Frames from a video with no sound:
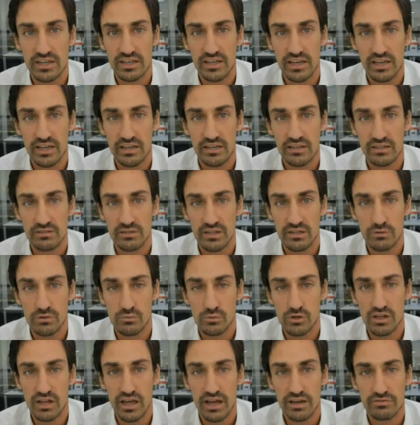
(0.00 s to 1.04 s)
hey,
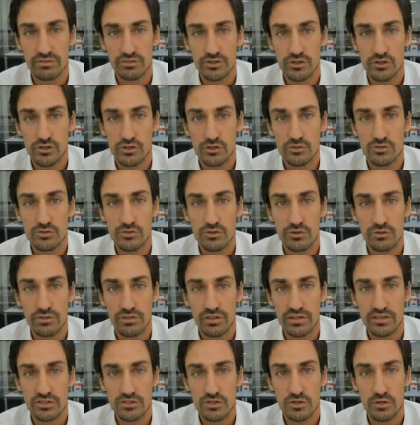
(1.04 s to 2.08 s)
well, after Q2,
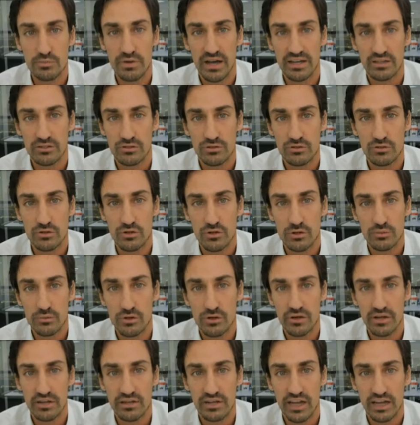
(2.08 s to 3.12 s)
things go back to normal.
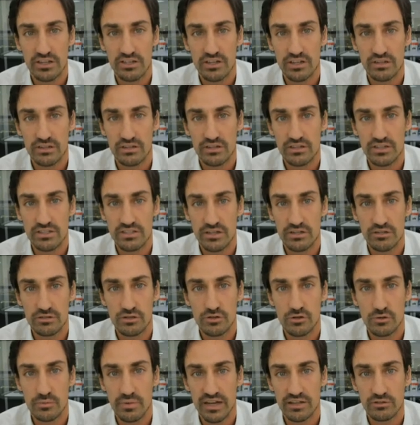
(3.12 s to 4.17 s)
And actually, things didn't
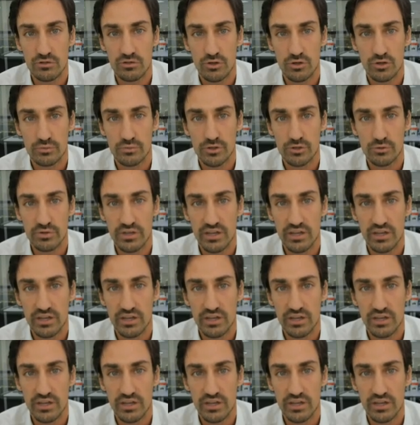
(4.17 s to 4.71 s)
go back to normal. We